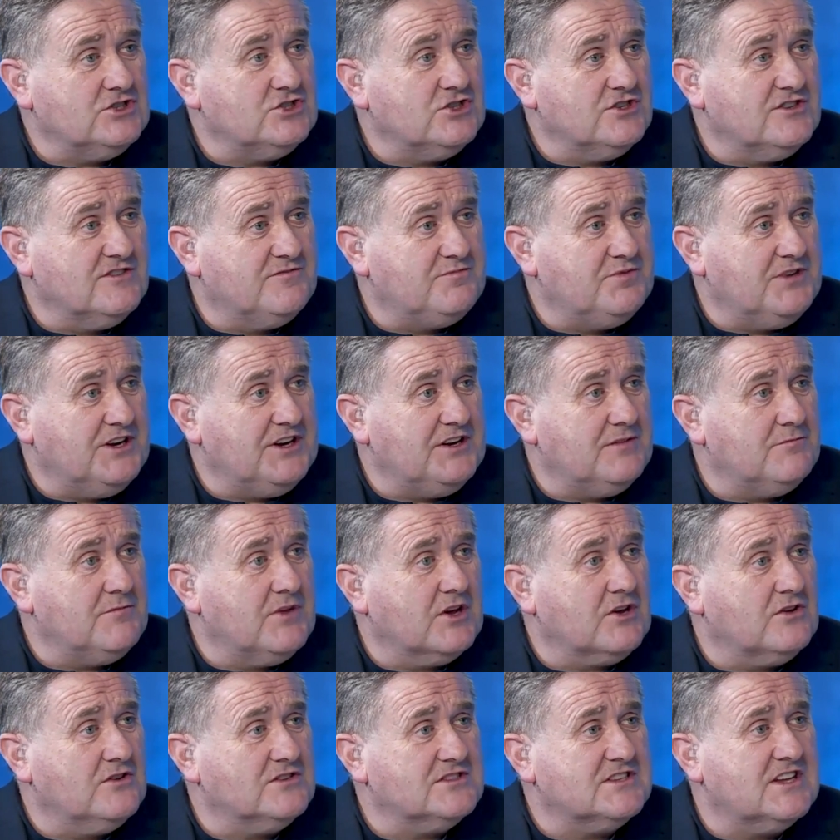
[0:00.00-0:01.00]
and should have played him
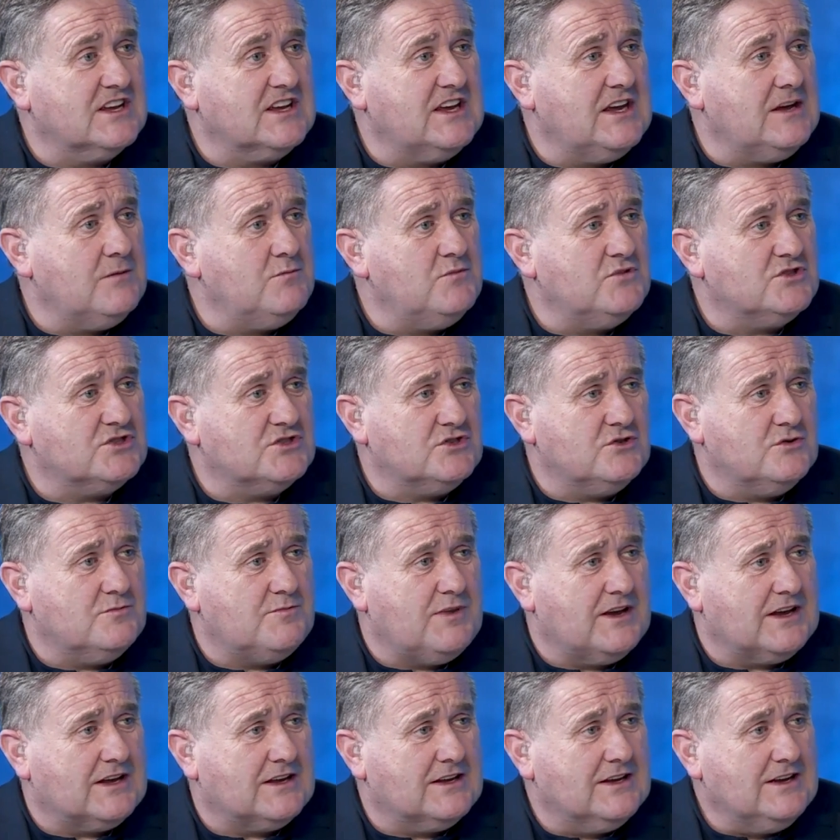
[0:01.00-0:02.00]
because the game was
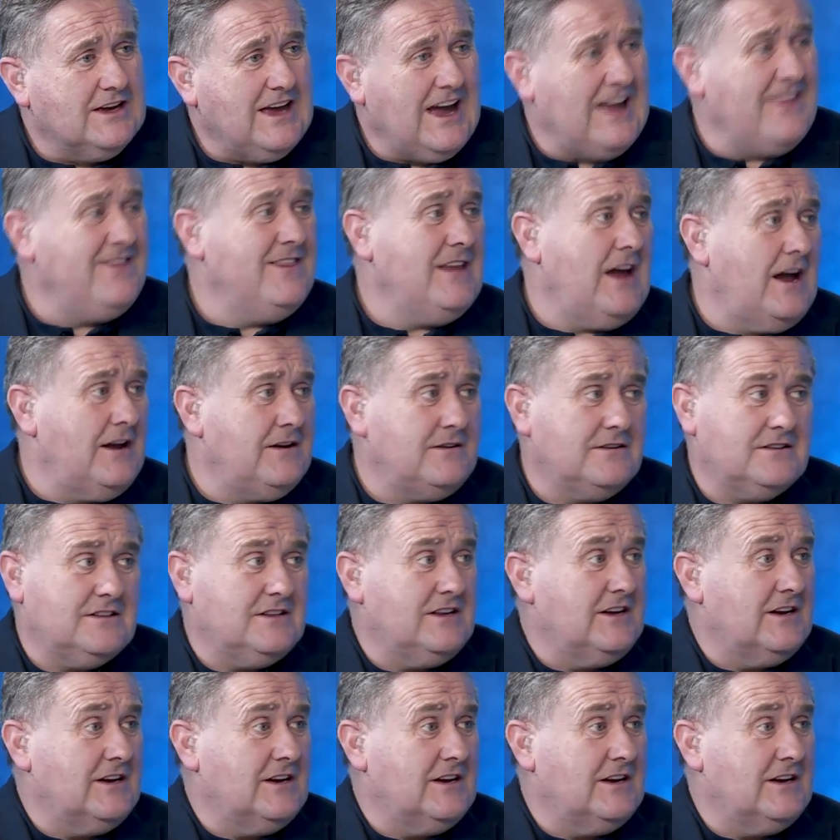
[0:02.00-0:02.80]
too big. And